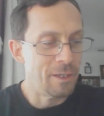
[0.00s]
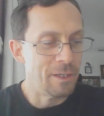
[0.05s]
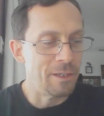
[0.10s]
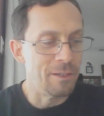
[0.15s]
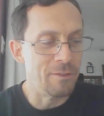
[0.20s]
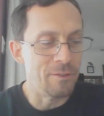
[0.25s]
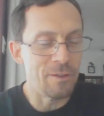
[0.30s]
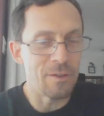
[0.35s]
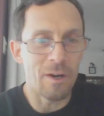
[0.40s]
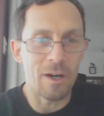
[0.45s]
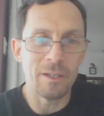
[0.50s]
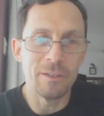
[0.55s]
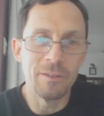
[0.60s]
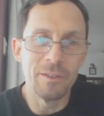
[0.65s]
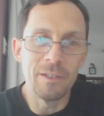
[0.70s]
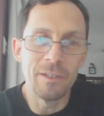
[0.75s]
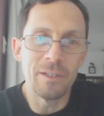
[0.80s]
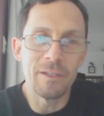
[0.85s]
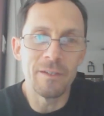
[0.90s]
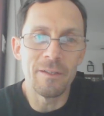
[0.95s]
is the
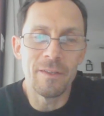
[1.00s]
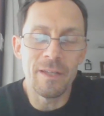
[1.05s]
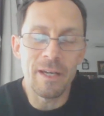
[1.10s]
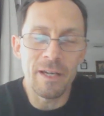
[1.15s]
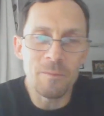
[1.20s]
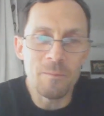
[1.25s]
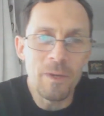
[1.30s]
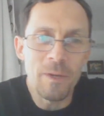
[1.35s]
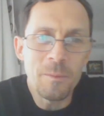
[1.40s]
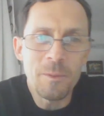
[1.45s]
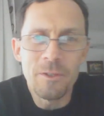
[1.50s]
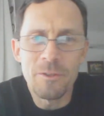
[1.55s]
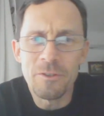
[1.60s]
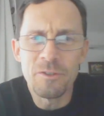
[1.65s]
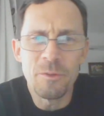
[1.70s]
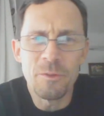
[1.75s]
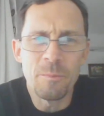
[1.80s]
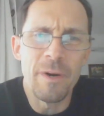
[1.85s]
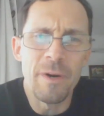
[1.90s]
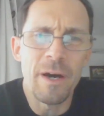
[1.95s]
idea that maybe
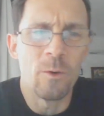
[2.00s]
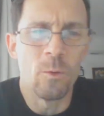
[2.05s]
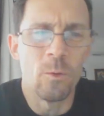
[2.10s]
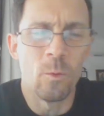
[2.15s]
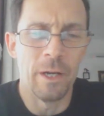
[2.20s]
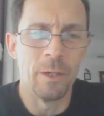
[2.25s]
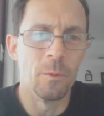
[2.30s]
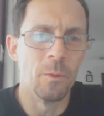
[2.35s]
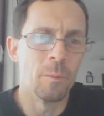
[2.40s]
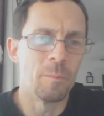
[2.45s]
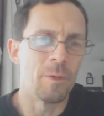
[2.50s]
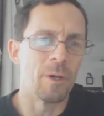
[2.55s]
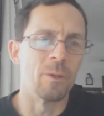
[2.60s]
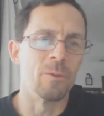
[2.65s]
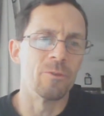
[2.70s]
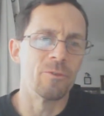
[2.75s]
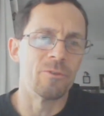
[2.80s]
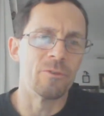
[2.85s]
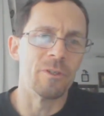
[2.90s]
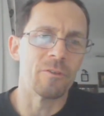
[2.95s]
there's a better way to
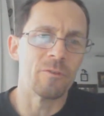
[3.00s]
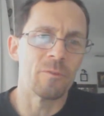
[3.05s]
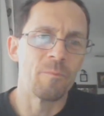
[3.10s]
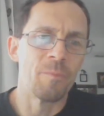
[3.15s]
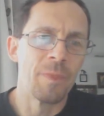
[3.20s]
oppose this.